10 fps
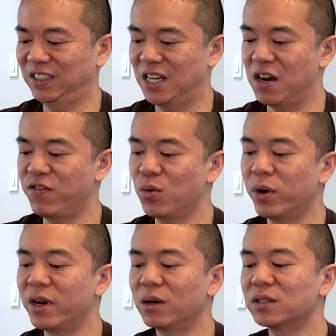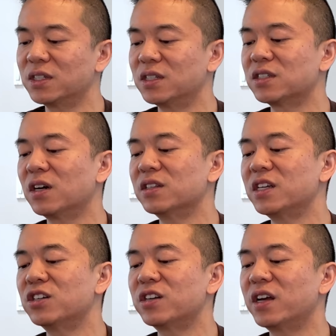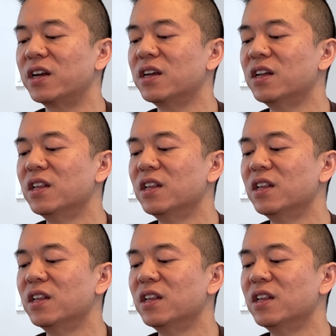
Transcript: everyone else is on the internet.